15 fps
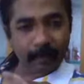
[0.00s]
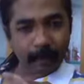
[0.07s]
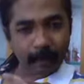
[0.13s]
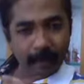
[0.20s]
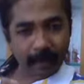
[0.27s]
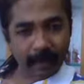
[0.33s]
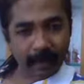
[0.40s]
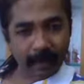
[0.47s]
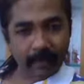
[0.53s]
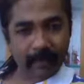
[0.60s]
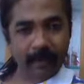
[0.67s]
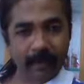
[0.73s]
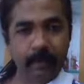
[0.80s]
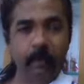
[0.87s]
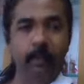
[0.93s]
people take
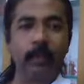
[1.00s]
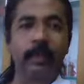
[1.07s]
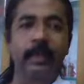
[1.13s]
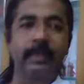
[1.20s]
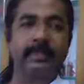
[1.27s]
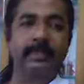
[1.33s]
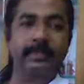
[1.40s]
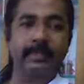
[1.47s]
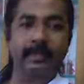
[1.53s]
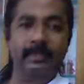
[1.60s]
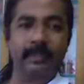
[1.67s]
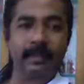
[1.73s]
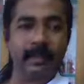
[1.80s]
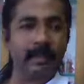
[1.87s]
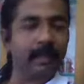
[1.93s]
their own
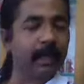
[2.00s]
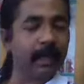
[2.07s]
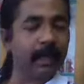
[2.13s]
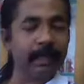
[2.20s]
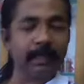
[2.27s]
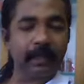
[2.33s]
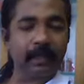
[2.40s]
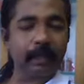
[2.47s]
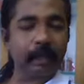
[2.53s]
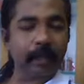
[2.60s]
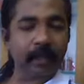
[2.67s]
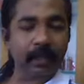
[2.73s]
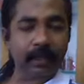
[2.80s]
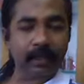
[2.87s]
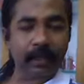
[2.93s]
decisions. They
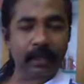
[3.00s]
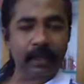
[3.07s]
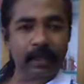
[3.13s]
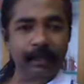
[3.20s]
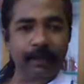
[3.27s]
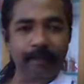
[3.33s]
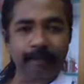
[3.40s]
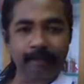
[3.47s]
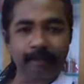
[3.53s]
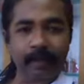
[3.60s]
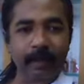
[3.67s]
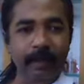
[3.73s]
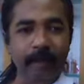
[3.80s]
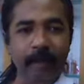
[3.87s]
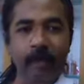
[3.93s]
don't
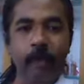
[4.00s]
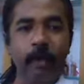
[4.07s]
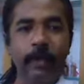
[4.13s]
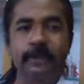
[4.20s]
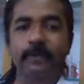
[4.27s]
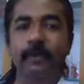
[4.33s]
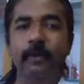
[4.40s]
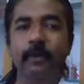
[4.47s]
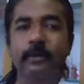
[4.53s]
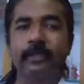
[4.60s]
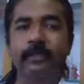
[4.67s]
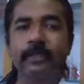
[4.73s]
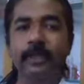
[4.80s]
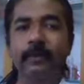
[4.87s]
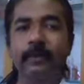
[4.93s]
follow
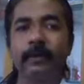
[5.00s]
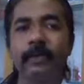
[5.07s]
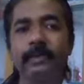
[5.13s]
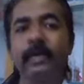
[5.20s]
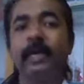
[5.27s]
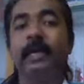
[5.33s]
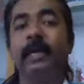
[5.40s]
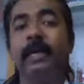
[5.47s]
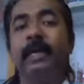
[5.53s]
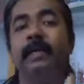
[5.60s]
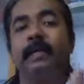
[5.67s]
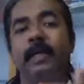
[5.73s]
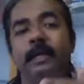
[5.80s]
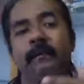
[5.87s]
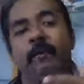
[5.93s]
astrologer's advice.
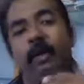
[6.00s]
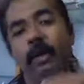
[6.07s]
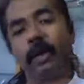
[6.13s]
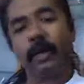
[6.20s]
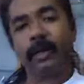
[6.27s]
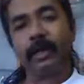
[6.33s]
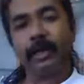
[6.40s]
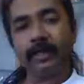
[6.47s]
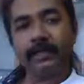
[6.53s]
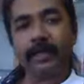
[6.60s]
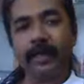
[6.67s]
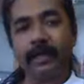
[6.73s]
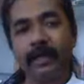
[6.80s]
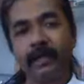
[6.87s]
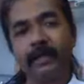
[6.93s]
They have already
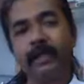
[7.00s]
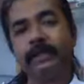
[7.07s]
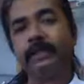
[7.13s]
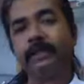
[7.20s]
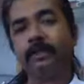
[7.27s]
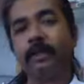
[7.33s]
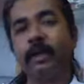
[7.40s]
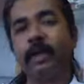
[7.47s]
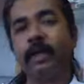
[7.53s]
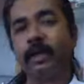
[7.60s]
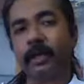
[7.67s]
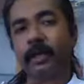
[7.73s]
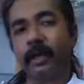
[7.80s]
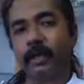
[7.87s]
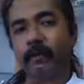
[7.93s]
decided. They just
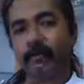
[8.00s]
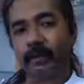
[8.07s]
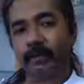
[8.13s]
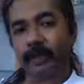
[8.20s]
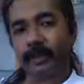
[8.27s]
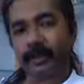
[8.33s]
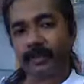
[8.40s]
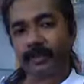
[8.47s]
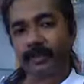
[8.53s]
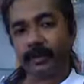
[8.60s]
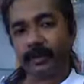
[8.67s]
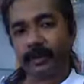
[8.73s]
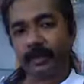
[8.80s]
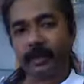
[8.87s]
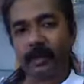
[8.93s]
wanted a confirmation.
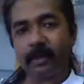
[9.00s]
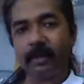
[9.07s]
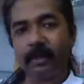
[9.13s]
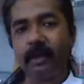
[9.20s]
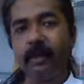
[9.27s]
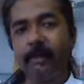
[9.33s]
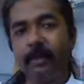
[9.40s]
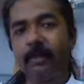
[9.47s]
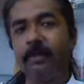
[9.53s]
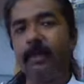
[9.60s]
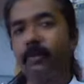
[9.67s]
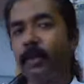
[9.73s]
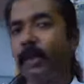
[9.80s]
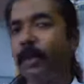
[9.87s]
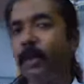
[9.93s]
Okay,
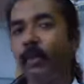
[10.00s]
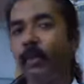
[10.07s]
People will